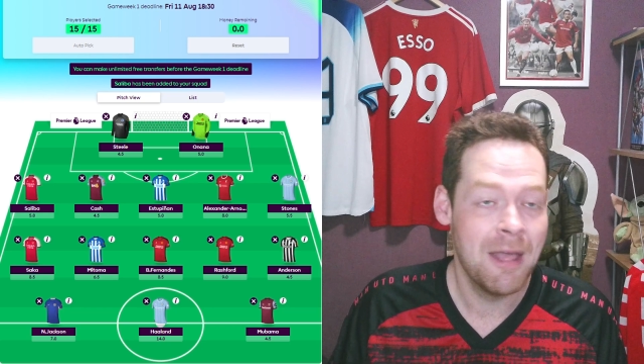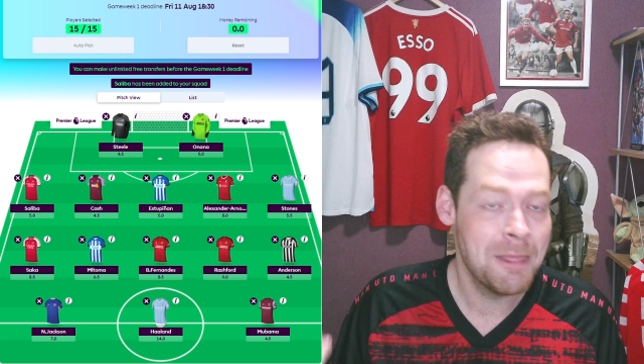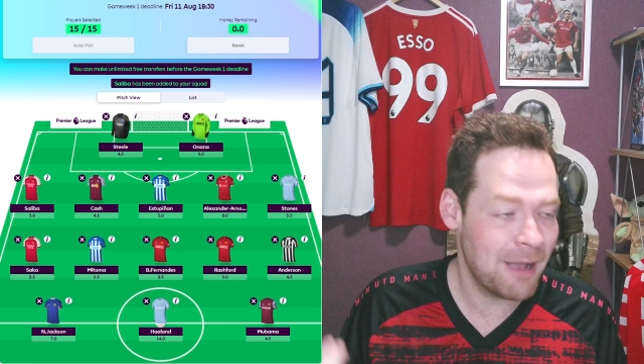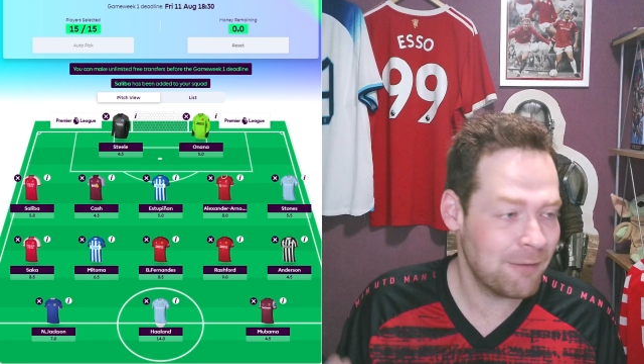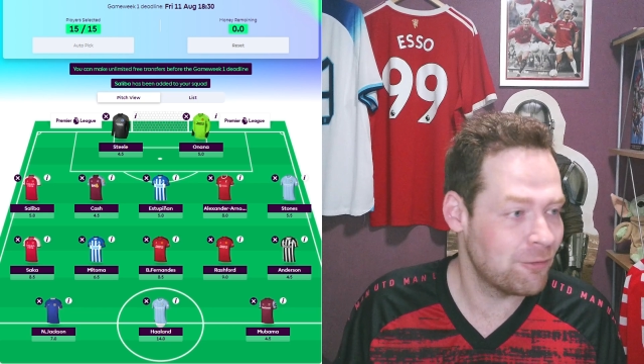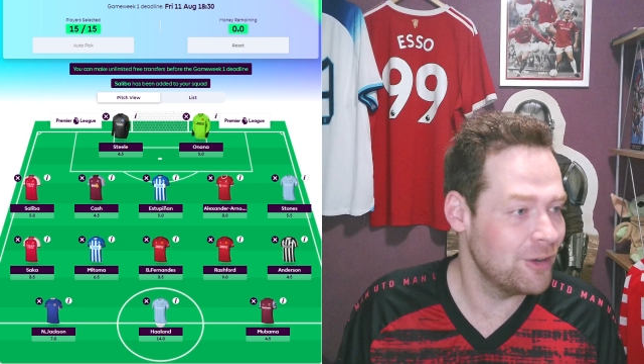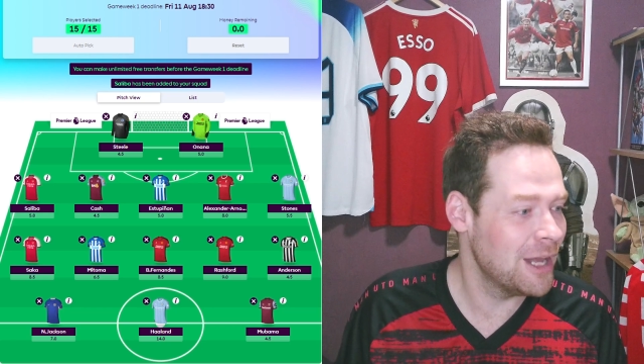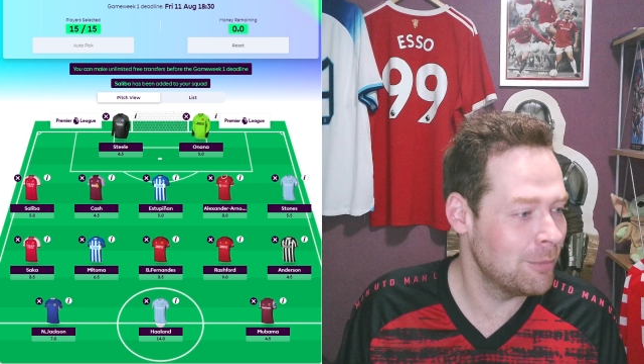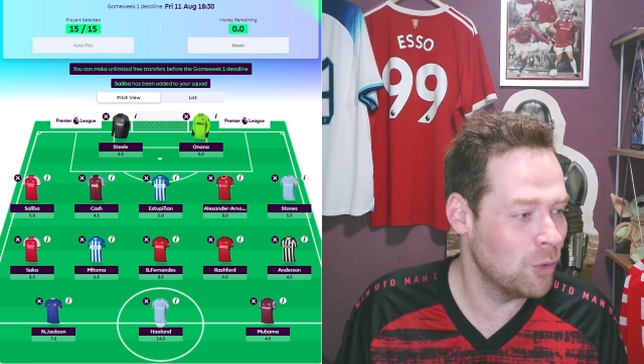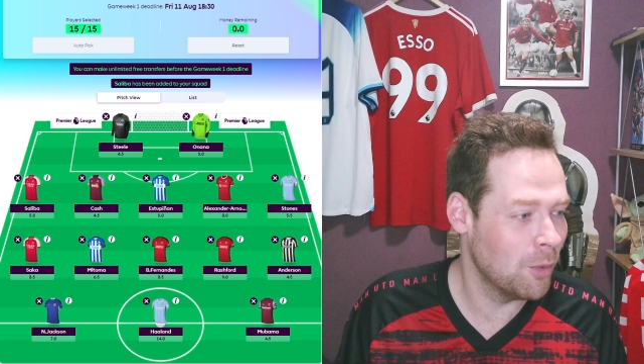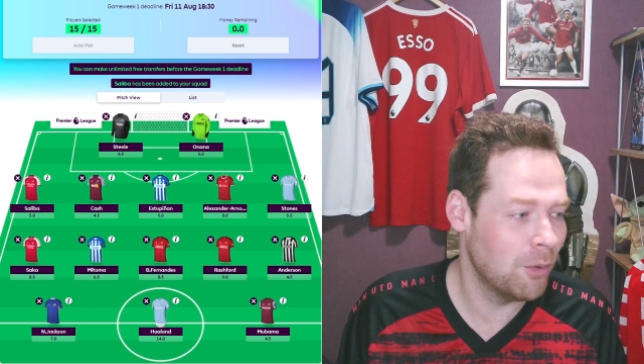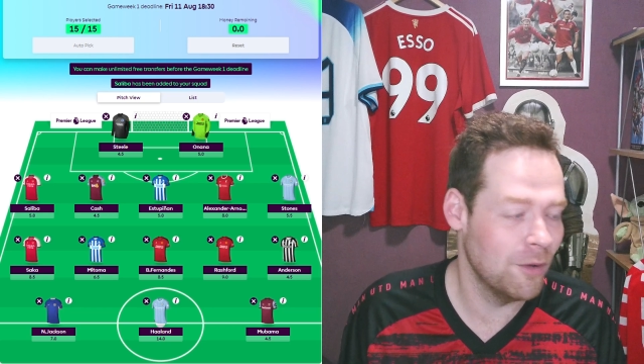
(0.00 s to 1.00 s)
That freed up
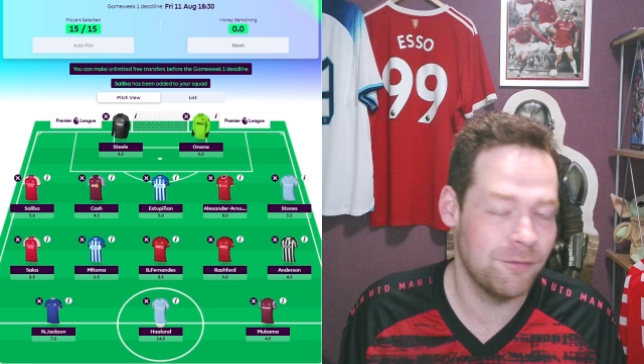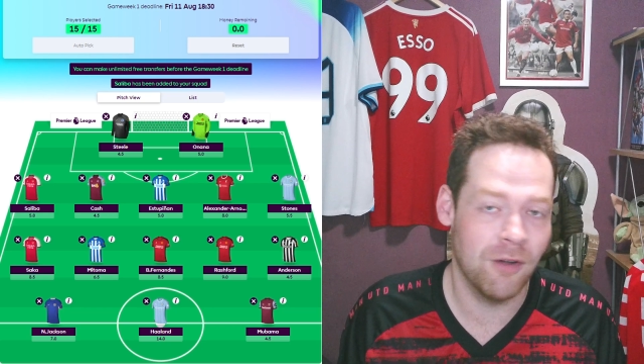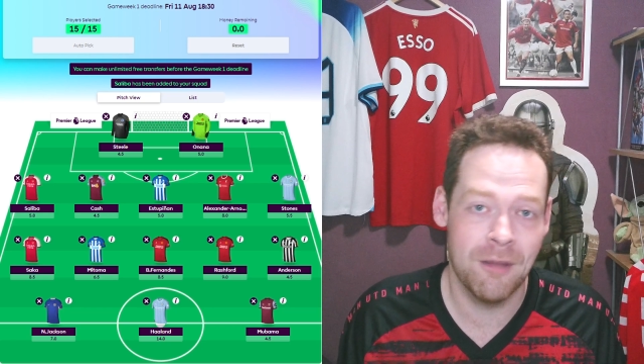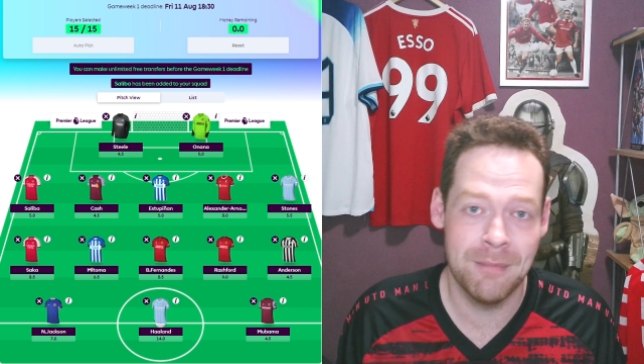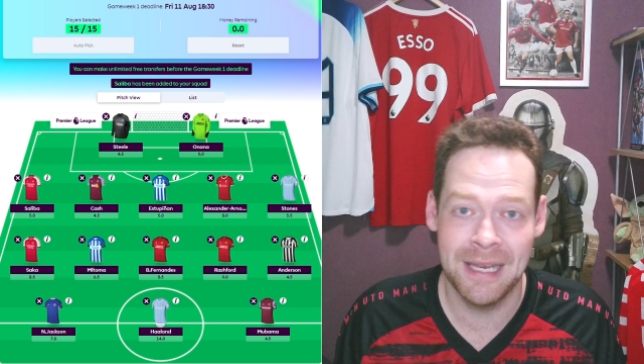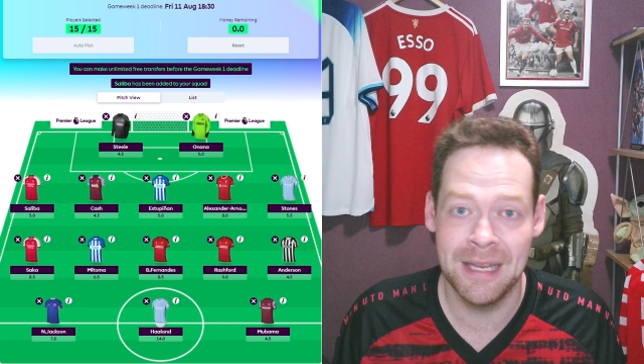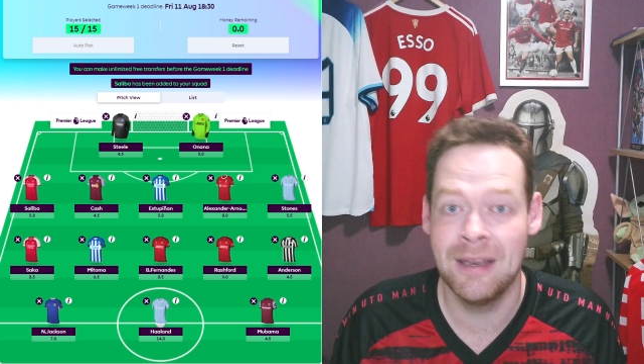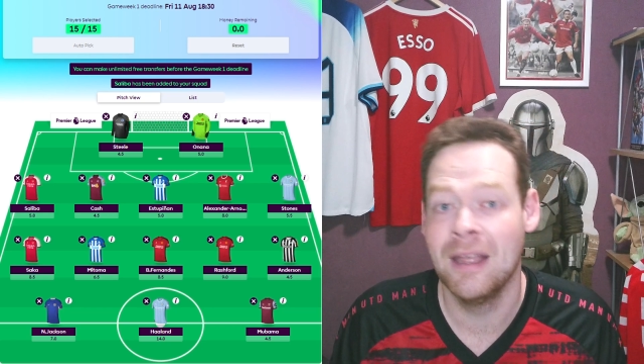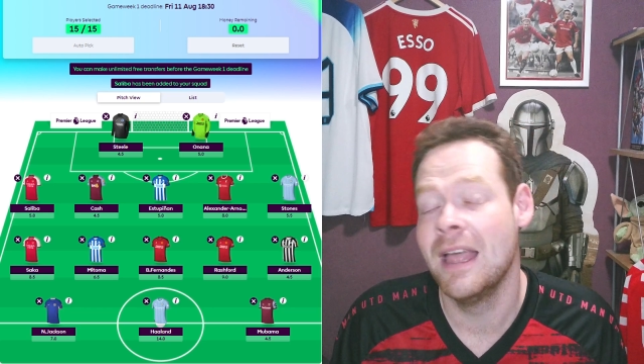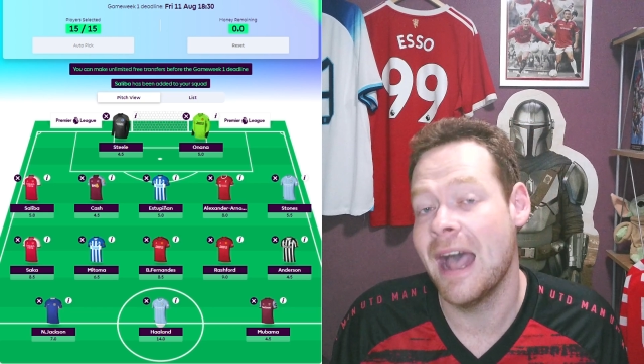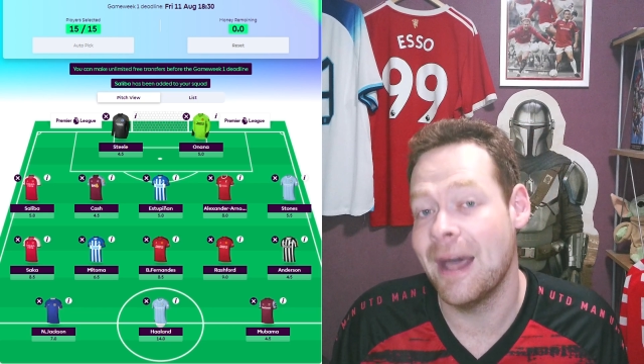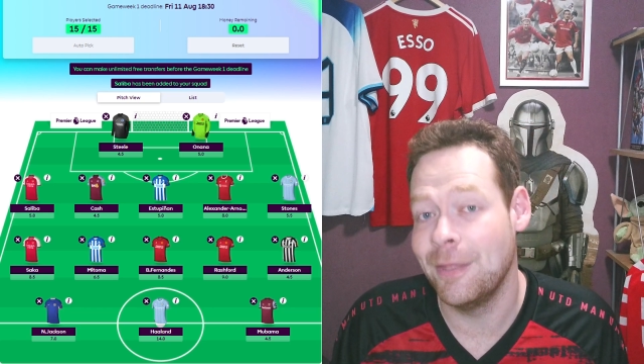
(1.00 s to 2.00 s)
0.5 million.
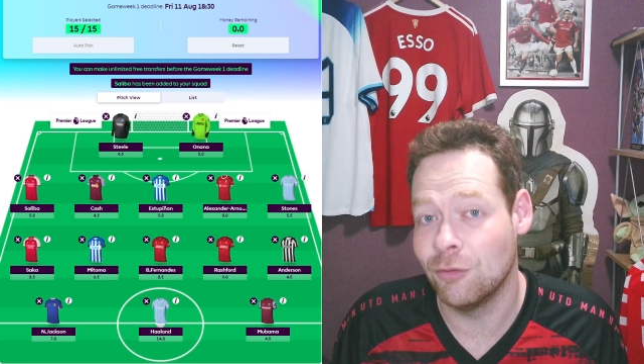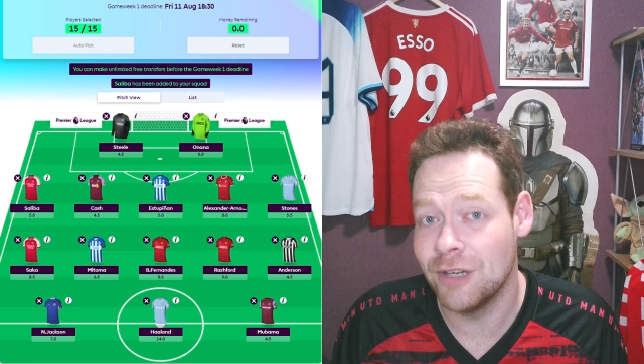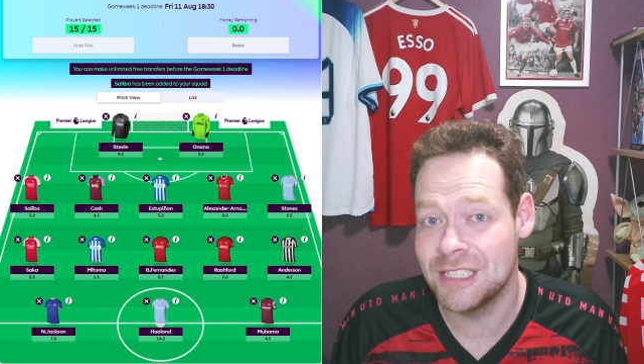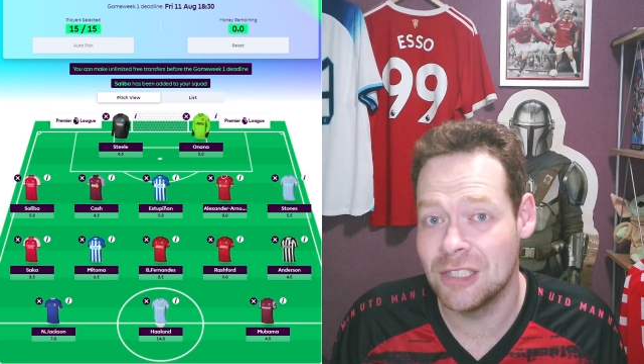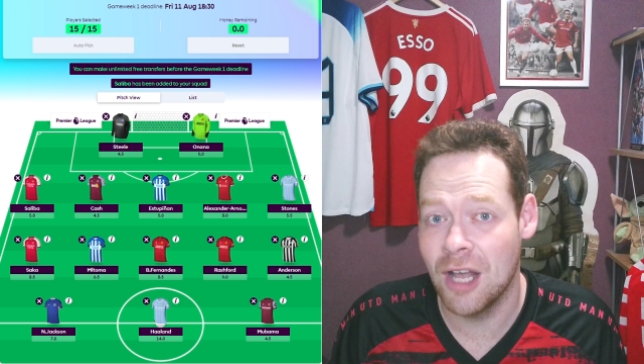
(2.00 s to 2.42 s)
And the reason